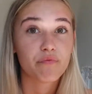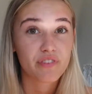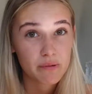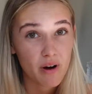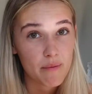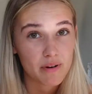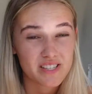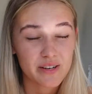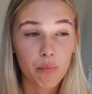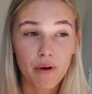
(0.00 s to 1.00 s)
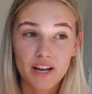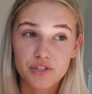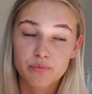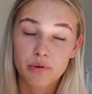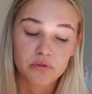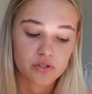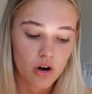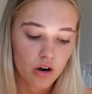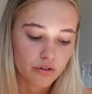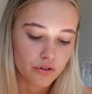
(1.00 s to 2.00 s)
Fill in my eyebrows a little bit and just put
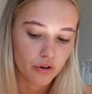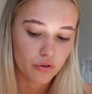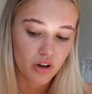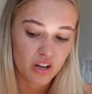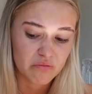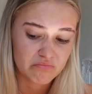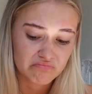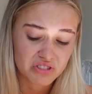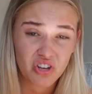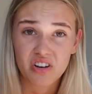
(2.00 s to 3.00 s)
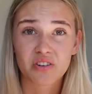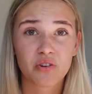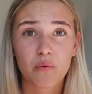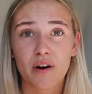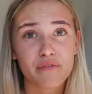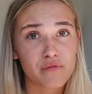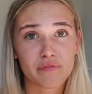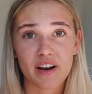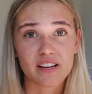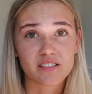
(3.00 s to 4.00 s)
mascara on and because I could not wear a full
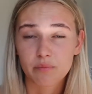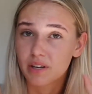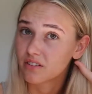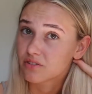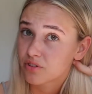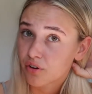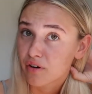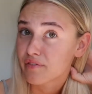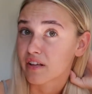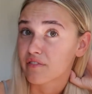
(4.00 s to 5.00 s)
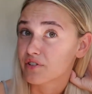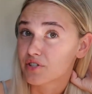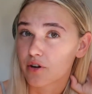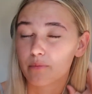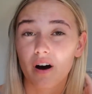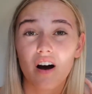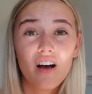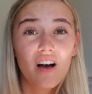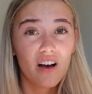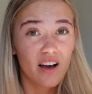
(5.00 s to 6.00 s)
face. I mean, do your thing if you do, but
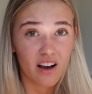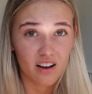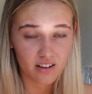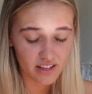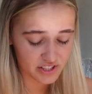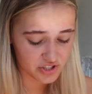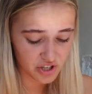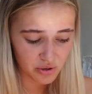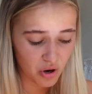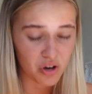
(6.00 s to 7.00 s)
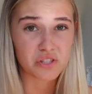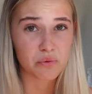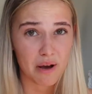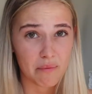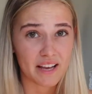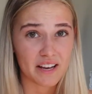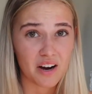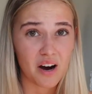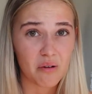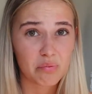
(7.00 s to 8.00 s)
it's too hot to wear
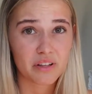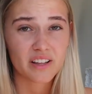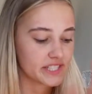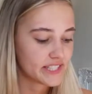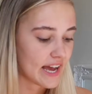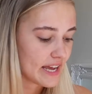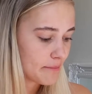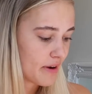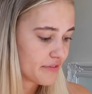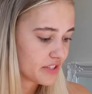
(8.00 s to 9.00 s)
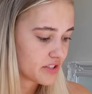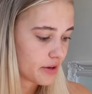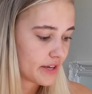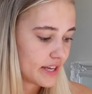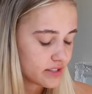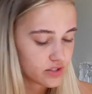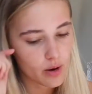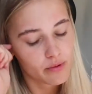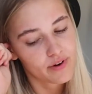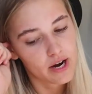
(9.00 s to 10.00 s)
makeup. Today, my friend Zoe is
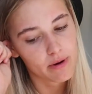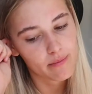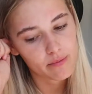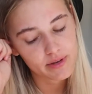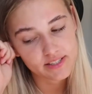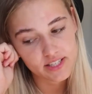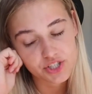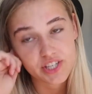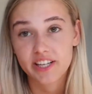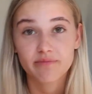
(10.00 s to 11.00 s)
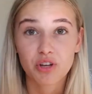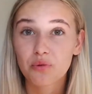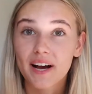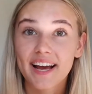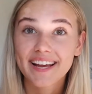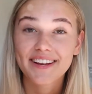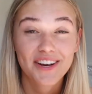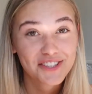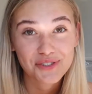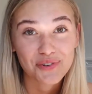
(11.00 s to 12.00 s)
coming round. My mum is actually away,
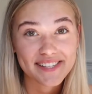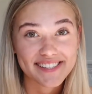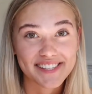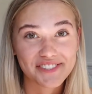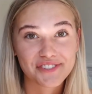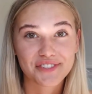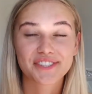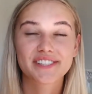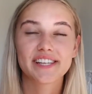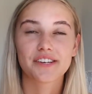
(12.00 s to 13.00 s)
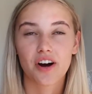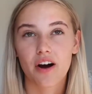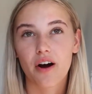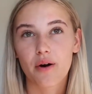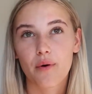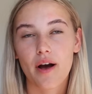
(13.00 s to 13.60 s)
like she always is. She's going to see Carl.